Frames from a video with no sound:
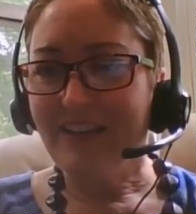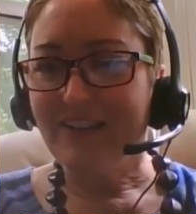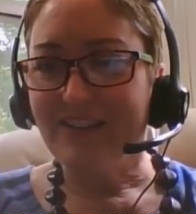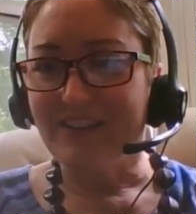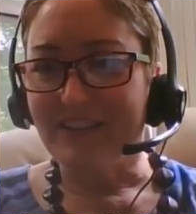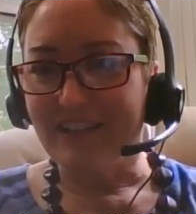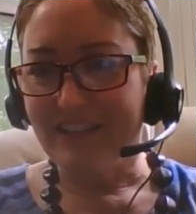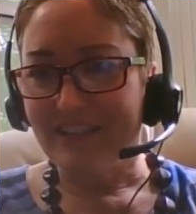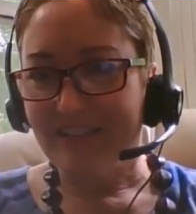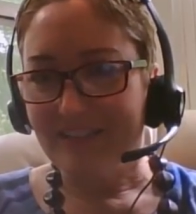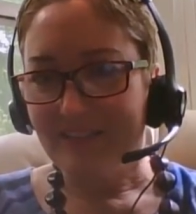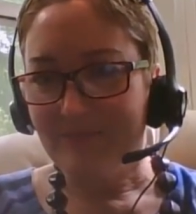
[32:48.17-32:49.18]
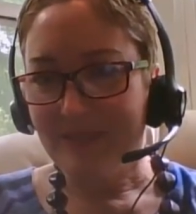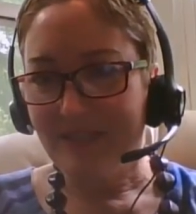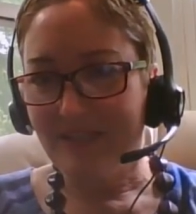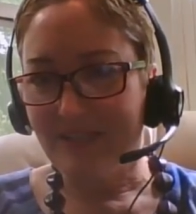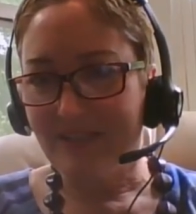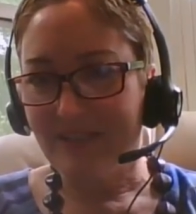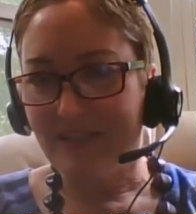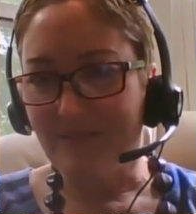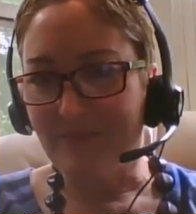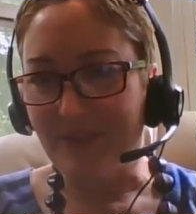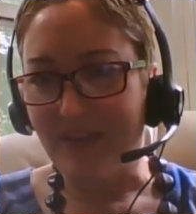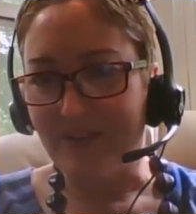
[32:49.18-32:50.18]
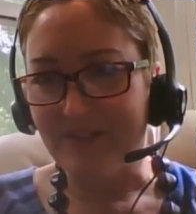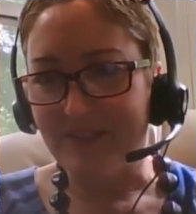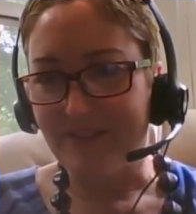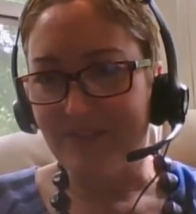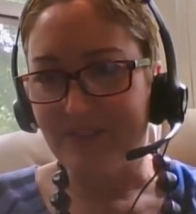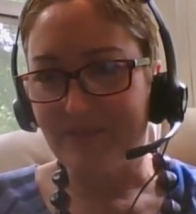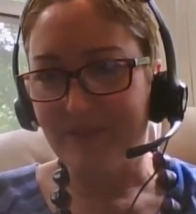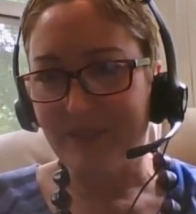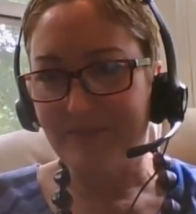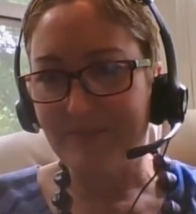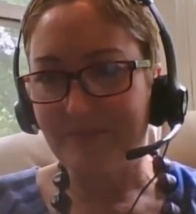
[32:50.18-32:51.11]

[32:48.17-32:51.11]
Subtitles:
Alrighty, let me clean up the house here a little bit.